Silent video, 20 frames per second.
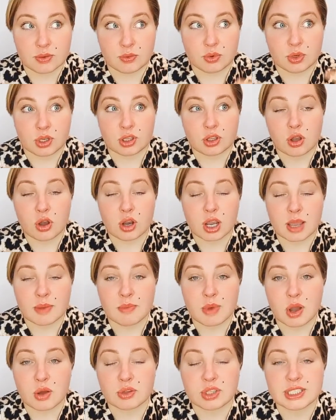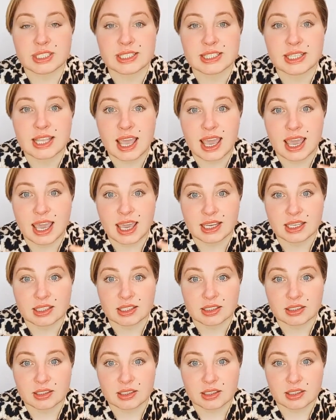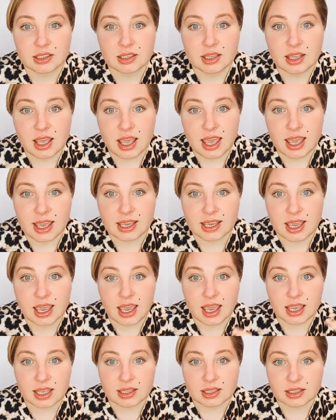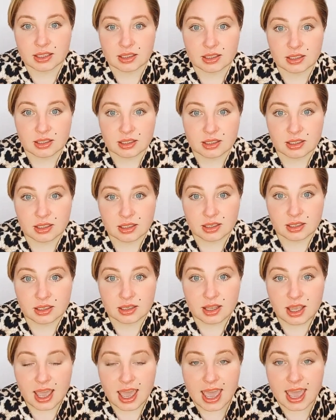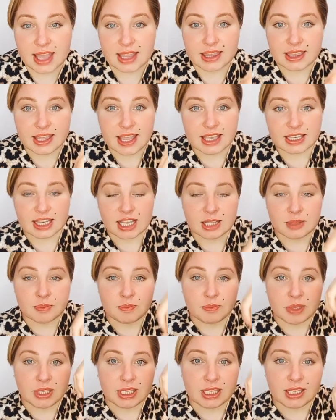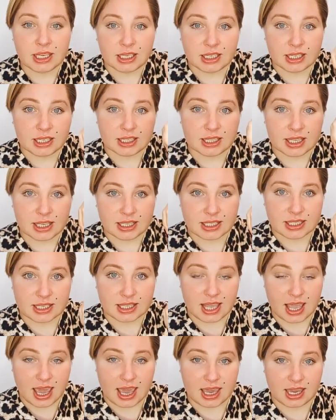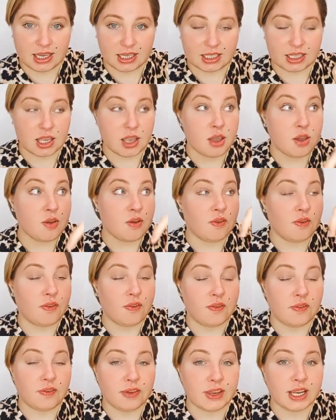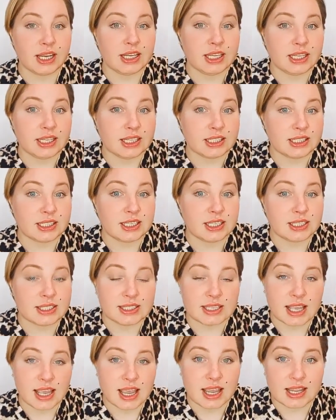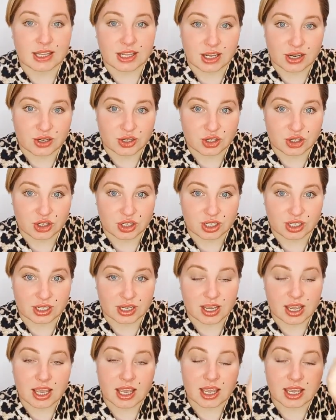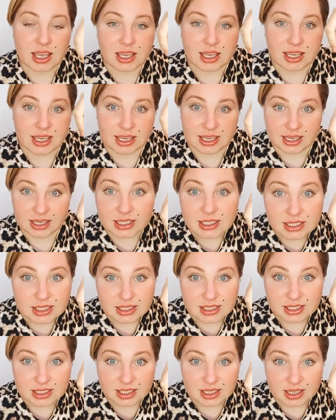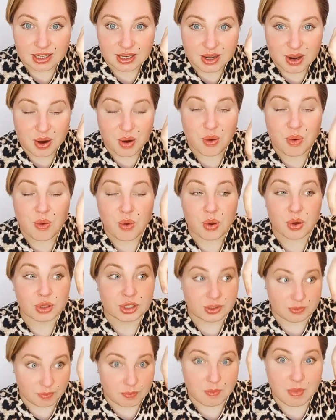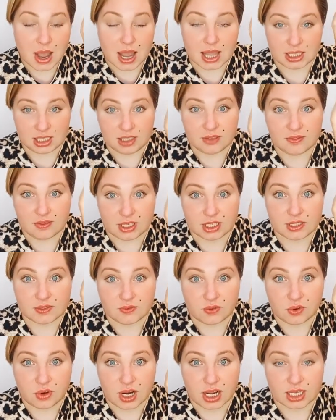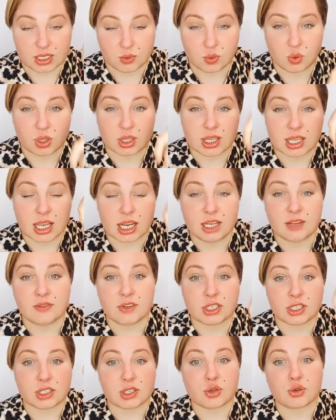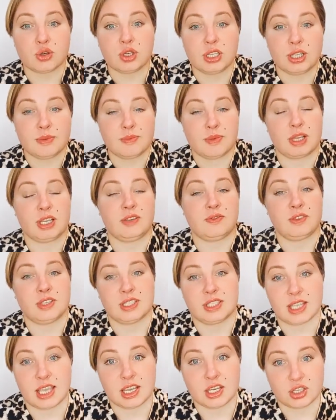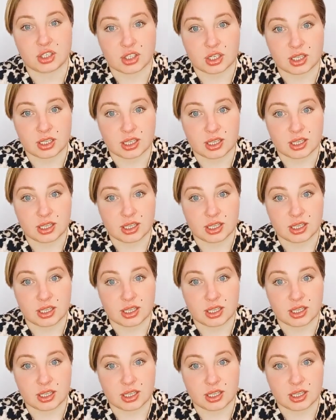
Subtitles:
We talk about state again. And being in the state, feeling this energy is what manifests for us, what delivers 3D manifestation.